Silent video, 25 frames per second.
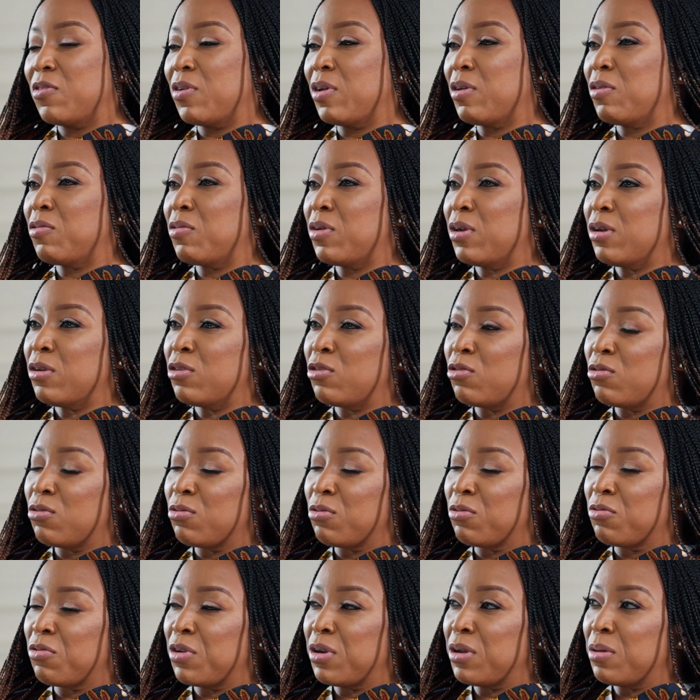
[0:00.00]
Very, very
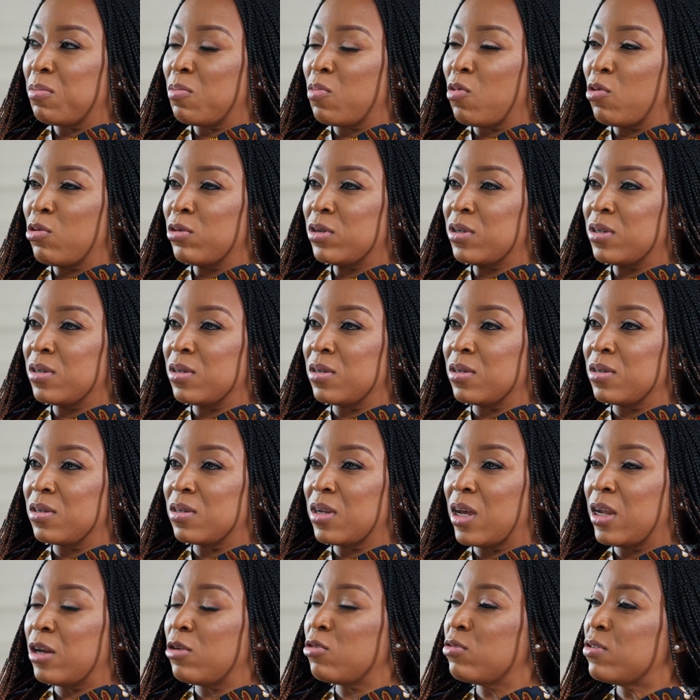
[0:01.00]
true. Very important.
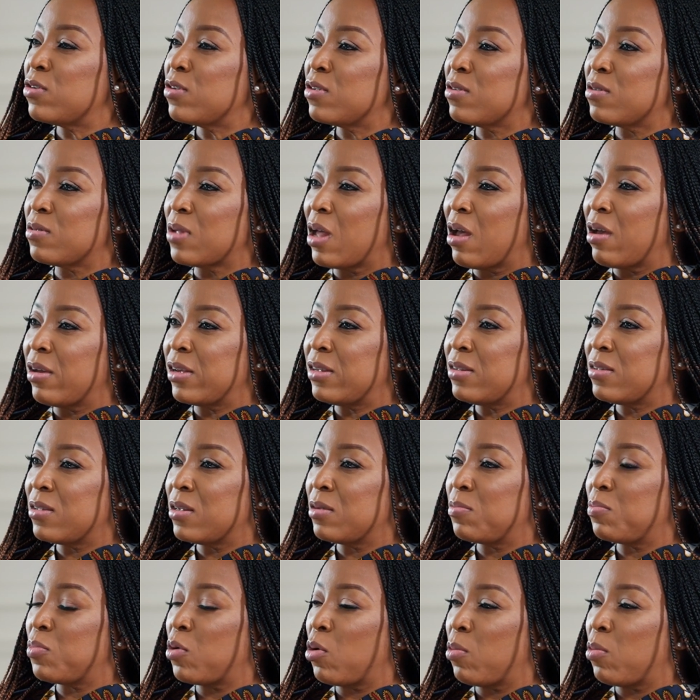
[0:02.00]
I noticed I said